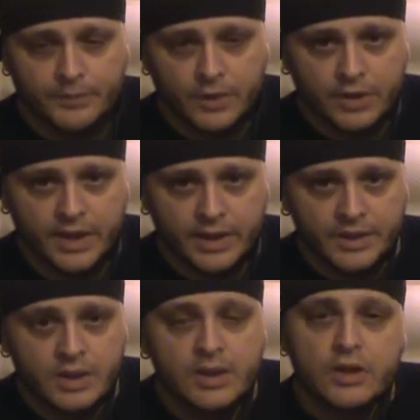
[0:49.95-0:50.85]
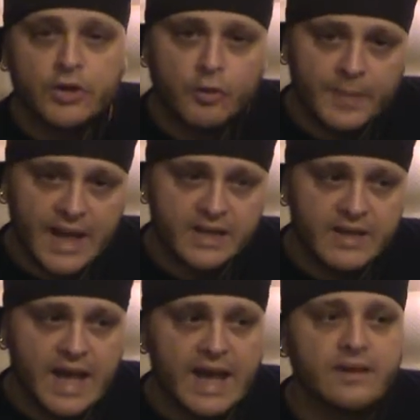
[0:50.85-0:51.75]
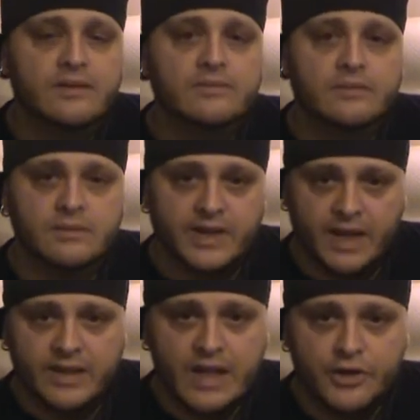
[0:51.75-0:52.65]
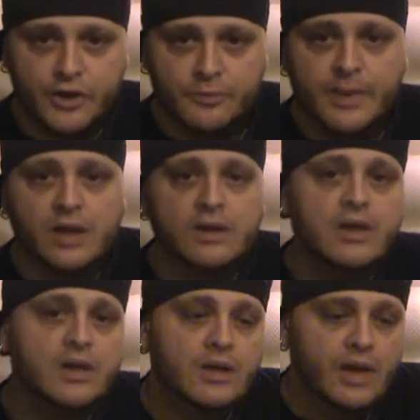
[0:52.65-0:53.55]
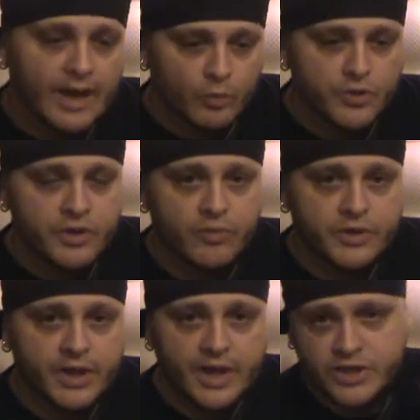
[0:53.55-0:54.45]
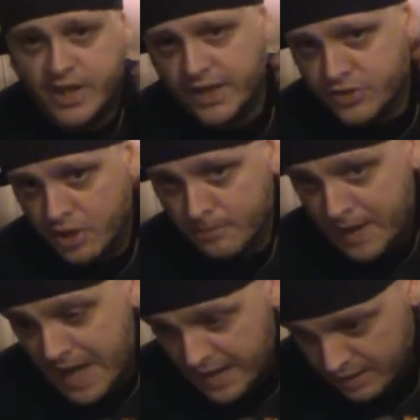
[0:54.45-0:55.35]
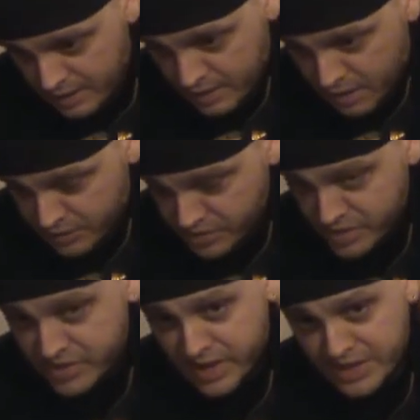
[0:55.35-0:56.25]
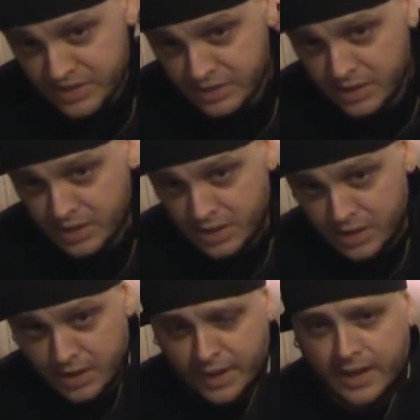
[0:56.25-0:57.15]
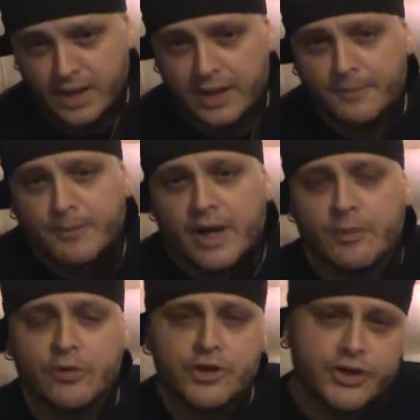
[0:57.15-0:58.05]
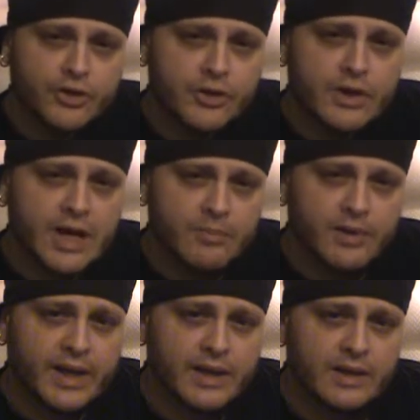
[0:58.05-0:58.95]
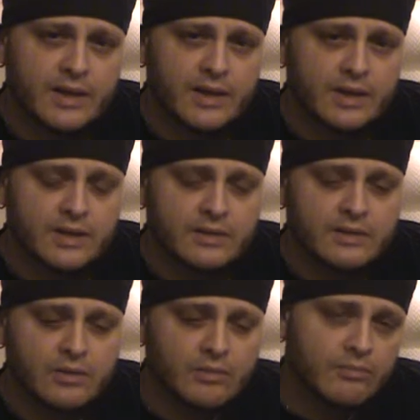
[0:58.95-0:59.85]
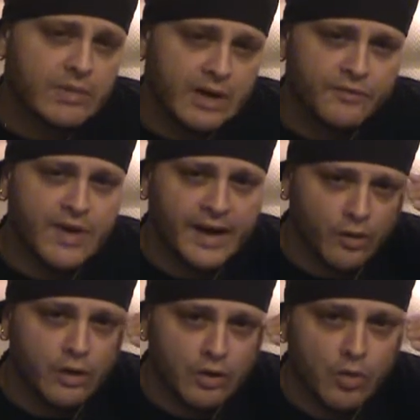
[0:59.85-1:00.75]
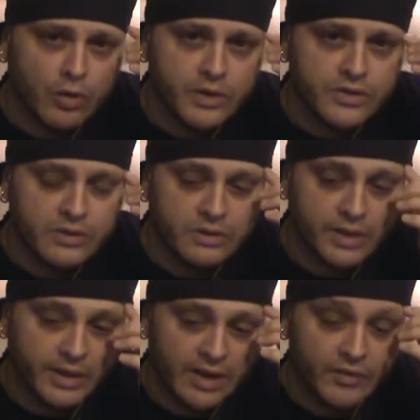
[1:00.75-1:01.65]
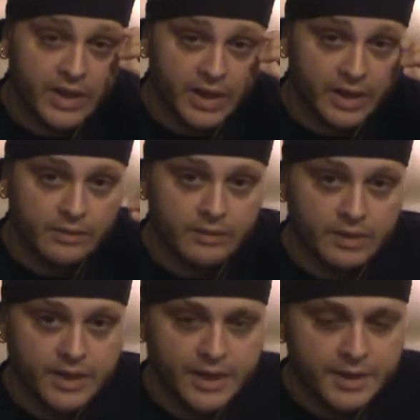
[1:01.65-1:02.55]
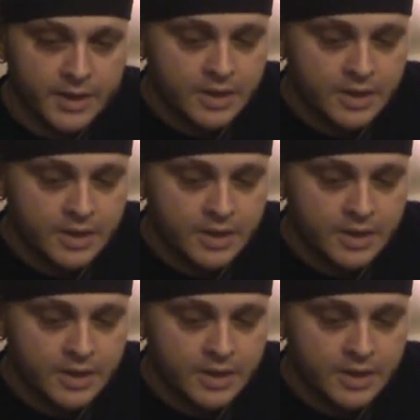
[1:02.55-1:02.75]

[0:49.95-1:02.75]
Okay, go back to that, get that under your belt, and when you get a chance, come back to this lesson, and I'm going to show you how to play, how to find all the chords in every key. Okay.